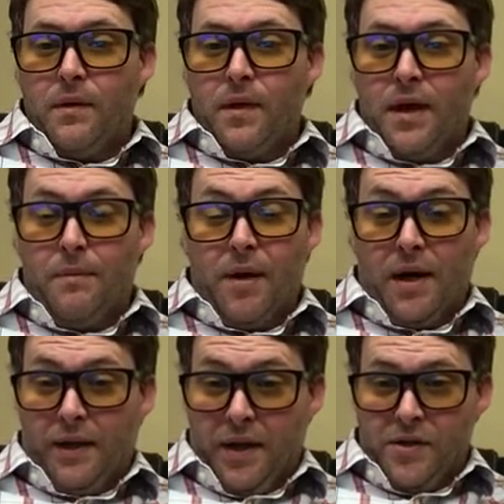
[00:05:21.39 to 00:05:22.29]
a
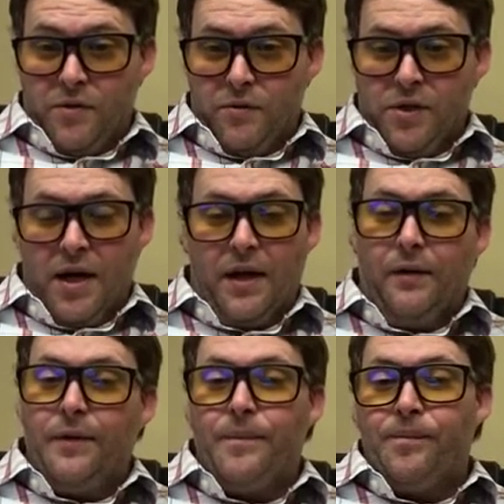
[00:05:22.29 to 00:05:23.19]
biological
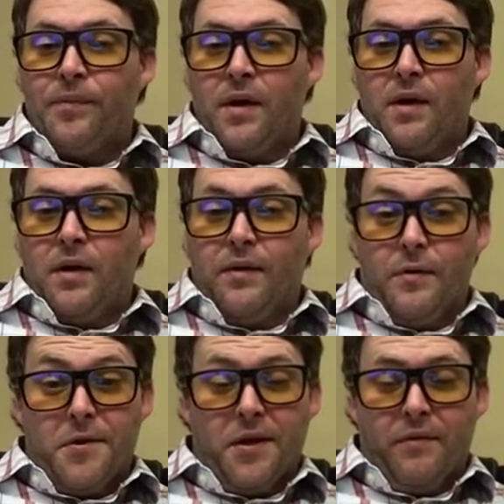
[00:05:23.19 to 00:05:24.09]
child, and
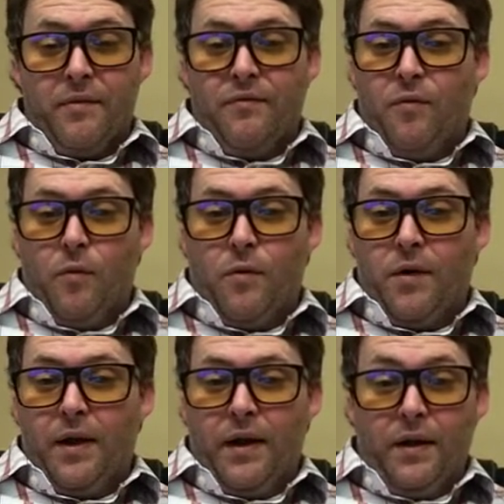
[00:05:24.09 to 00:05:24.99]
they're 7, 4,
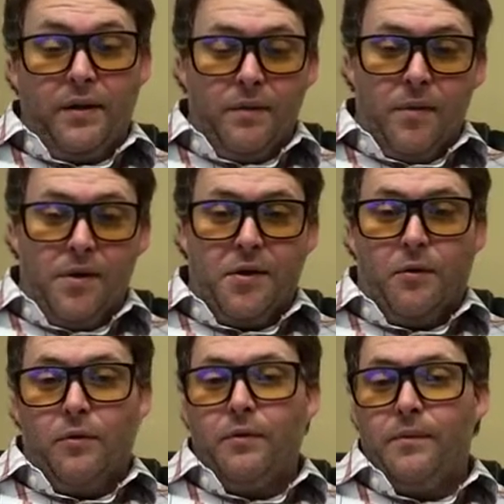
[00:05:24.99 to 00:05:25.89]
and 18 months
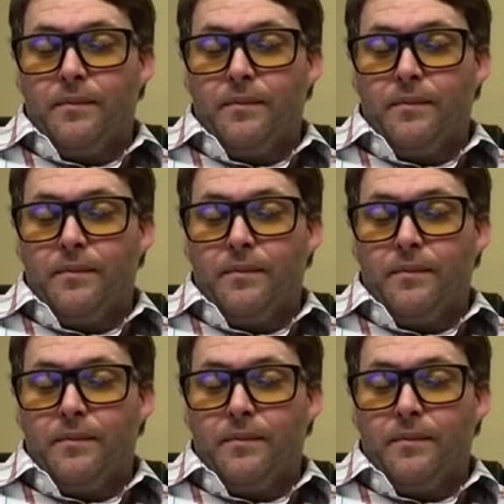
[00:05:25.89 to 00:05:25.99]
old.